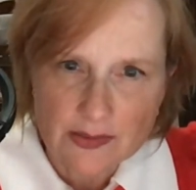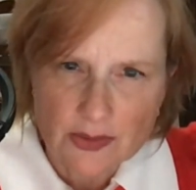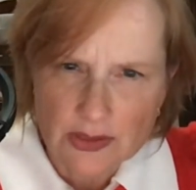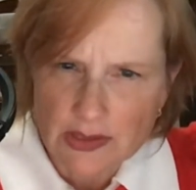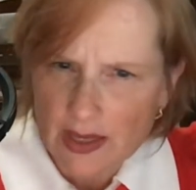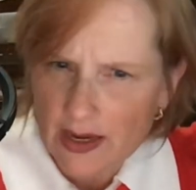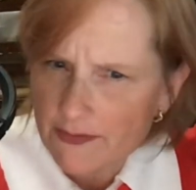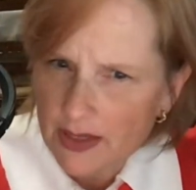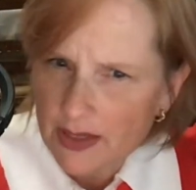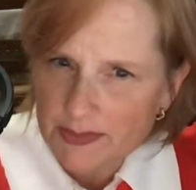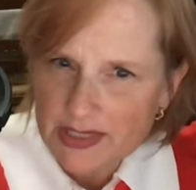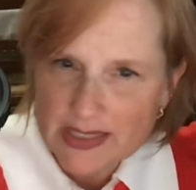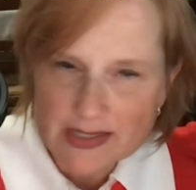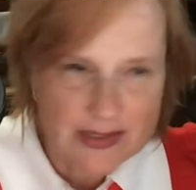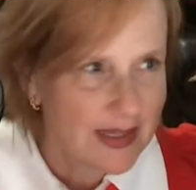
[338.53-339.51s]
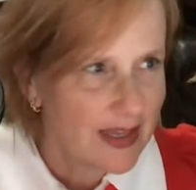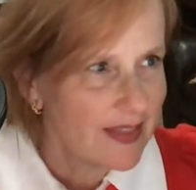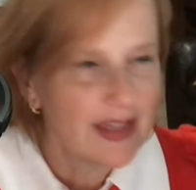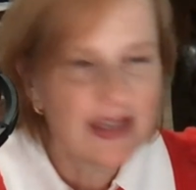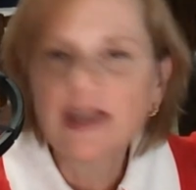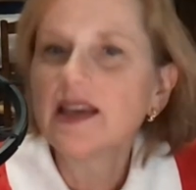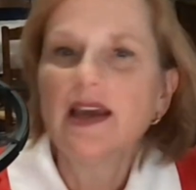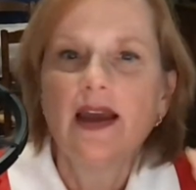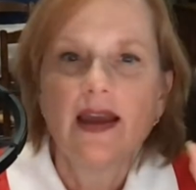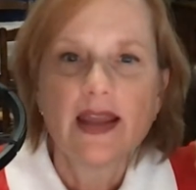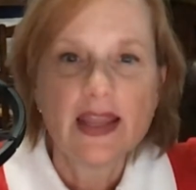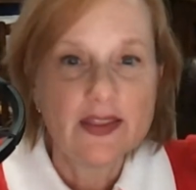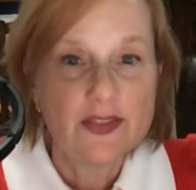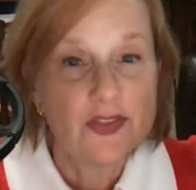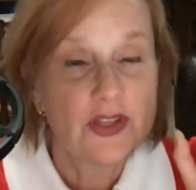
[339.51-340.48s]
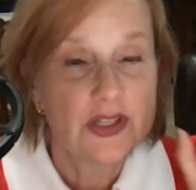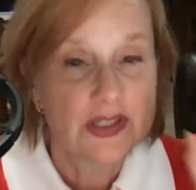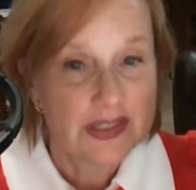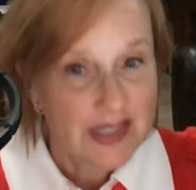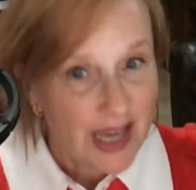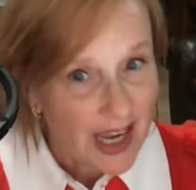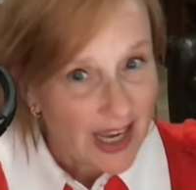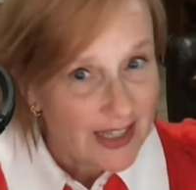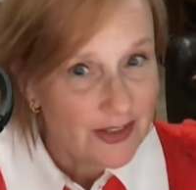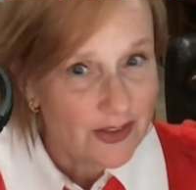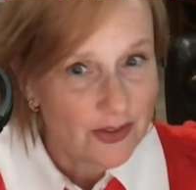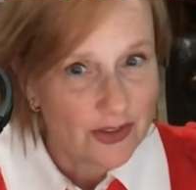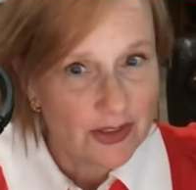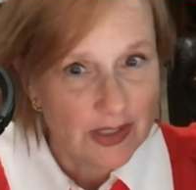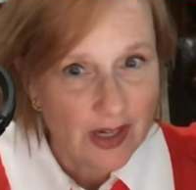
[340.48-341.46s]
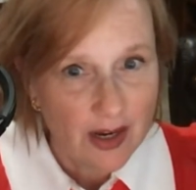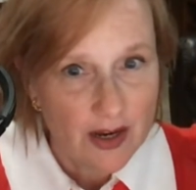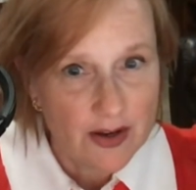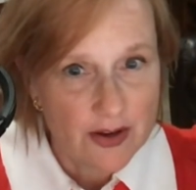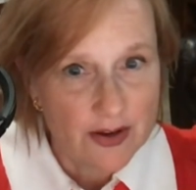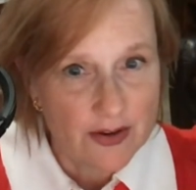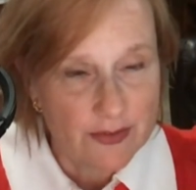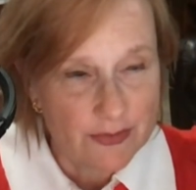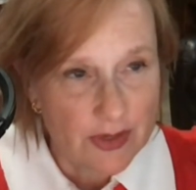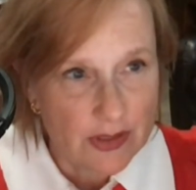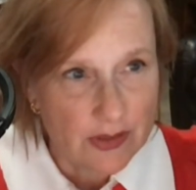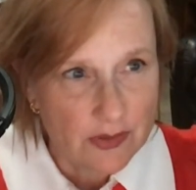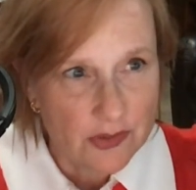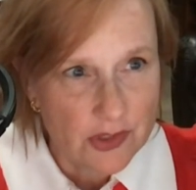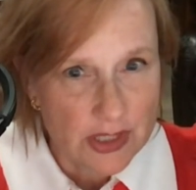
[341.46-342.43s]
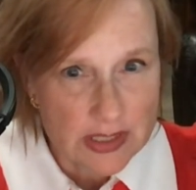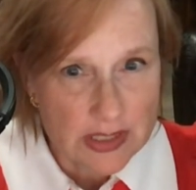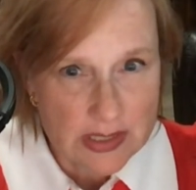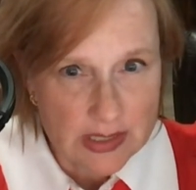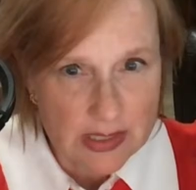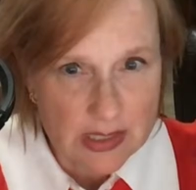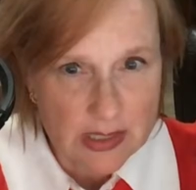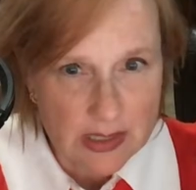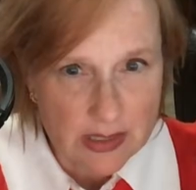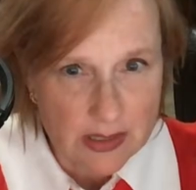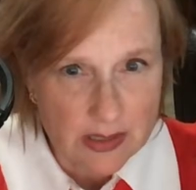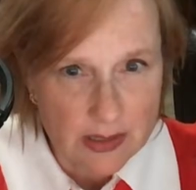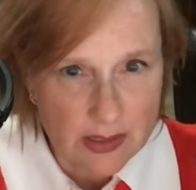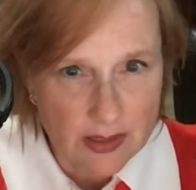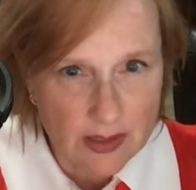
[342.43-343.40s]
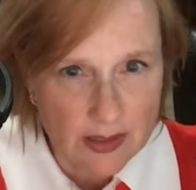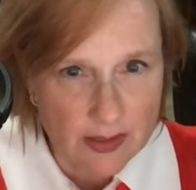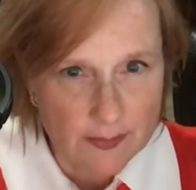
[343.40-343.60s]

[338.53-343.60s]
or live updates, I think, in the title of just the